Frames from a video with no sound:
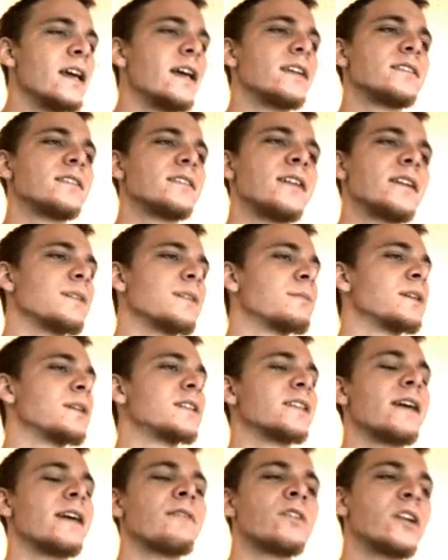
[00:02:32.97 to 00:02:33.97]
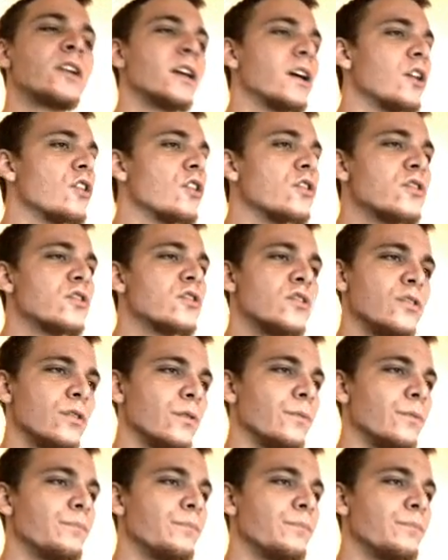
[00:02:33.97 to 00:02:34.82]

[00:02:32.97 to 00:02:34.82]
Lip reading: It's not something that's ever going to hurt you.